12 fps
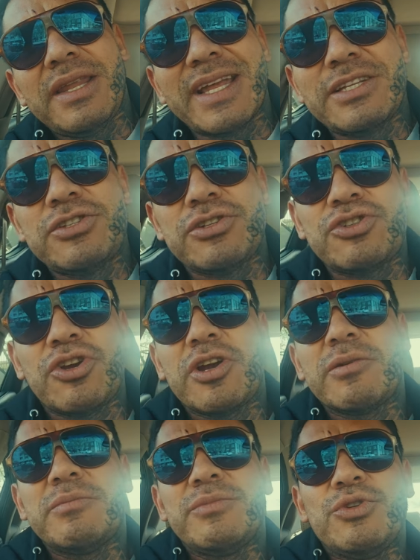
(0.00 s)
that's the
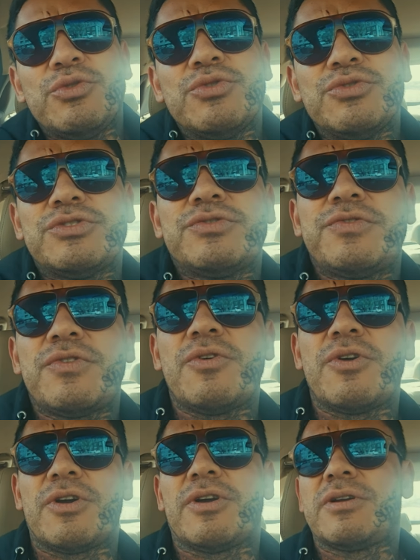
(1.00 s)
term used
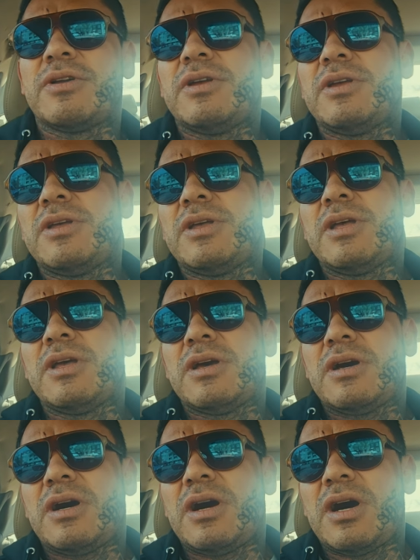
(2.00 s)
for
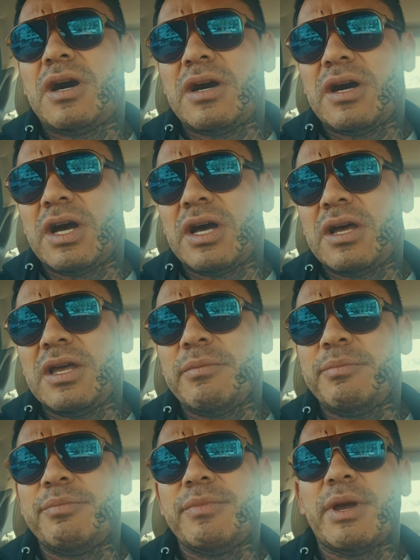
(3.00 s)
a
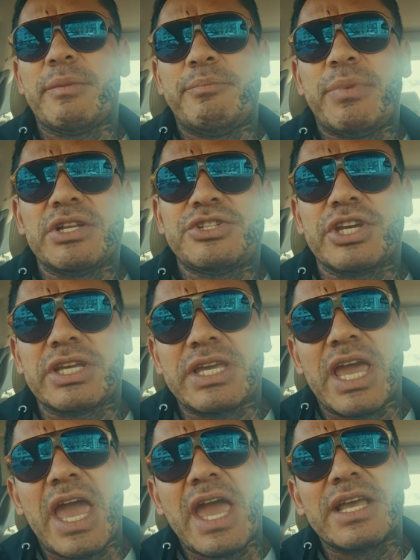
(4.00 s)
bunch of
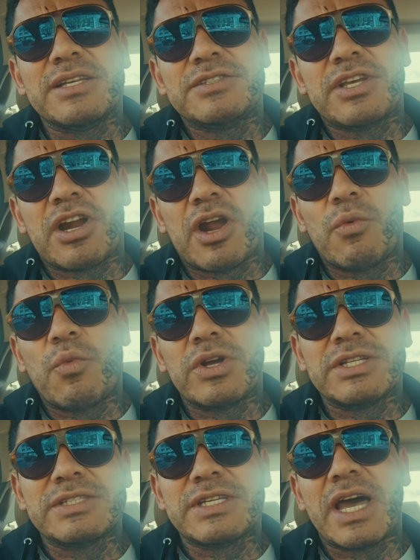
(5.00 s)
gangs that are on
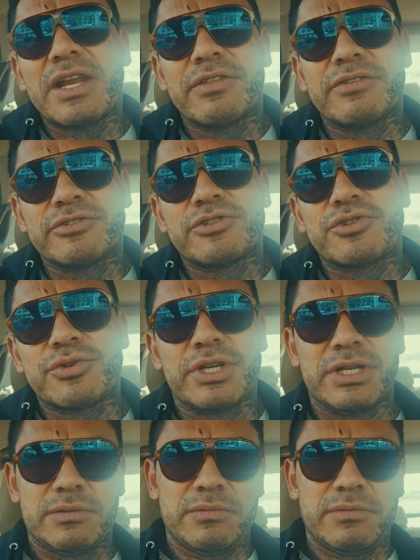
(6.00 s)
one side of the street.